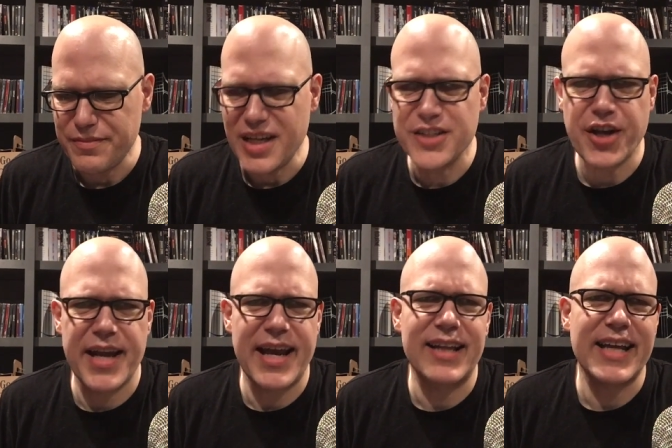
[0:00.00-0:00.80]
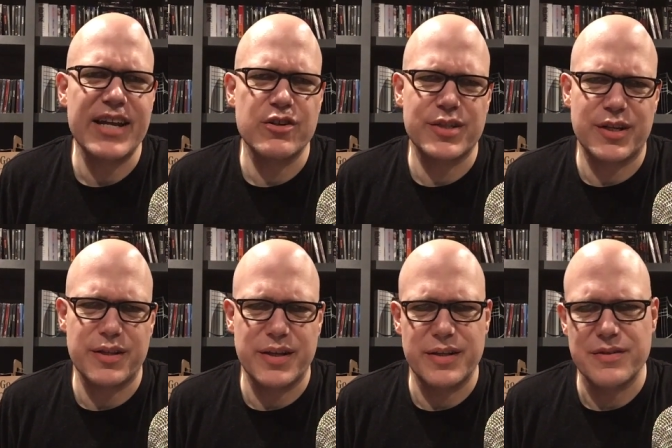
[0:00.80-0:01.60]
giant alligators under
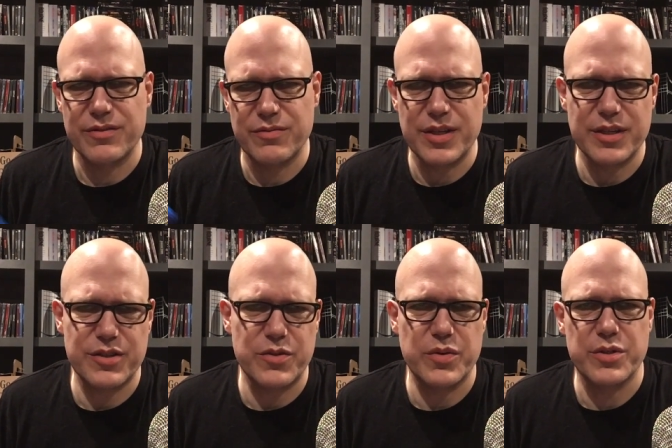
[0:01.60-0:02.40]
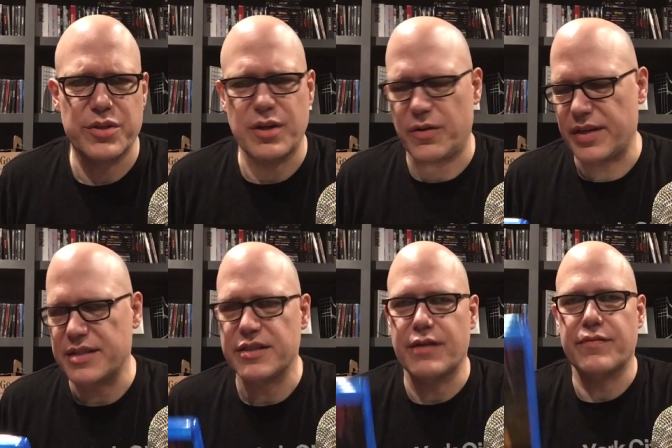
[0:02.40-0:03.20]
the, in the sewers and all that
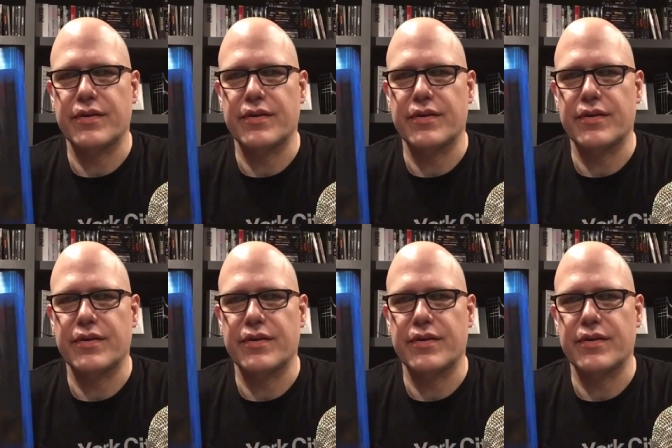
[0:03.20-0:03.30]
stuff.